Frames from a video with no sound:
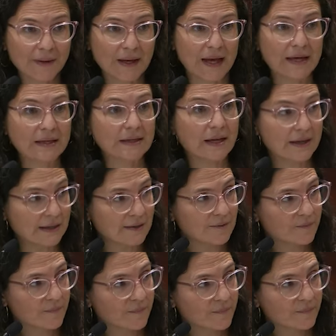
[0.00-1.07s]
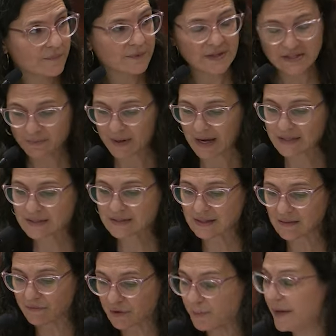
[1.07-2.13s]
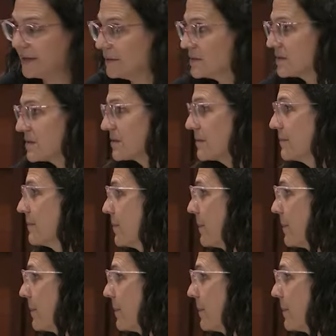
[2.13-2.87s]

at night these past several months.